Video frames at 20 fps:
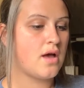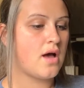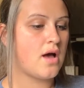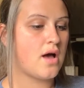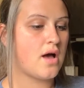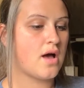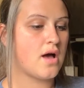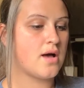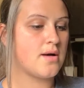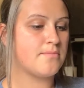
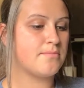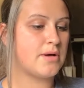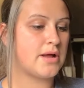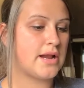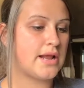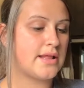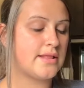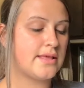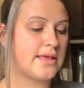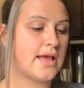Um,
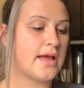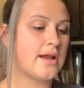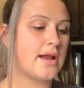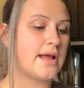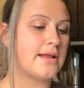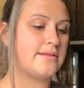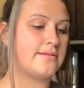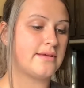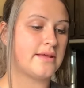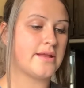but in the end, I
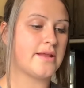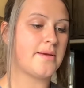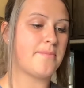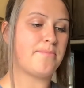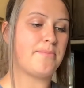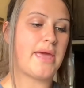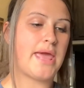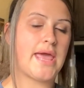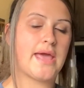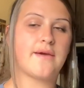did
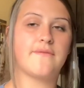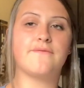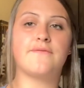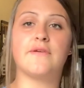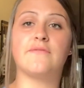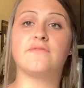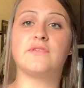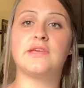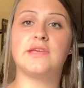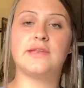make
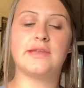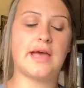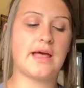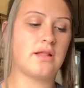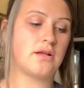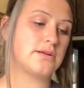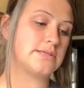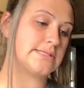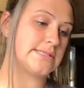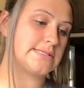fifteen
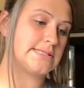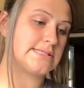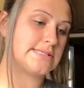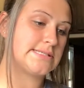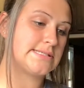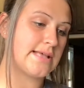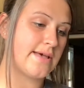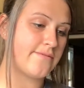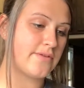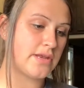dollars and
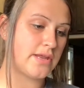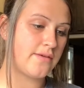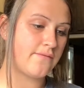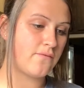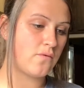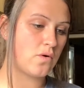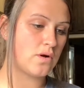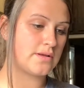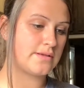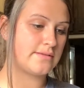
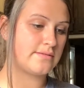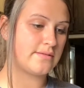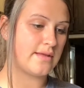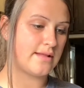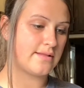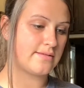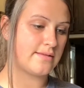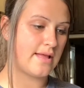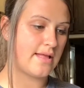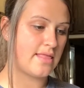seventy-four
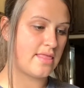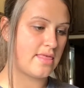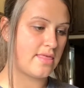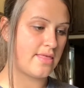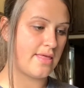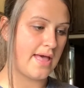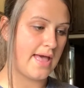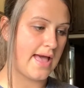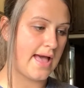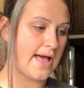cents on
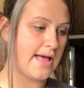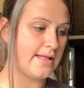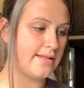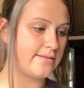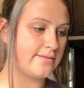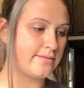that.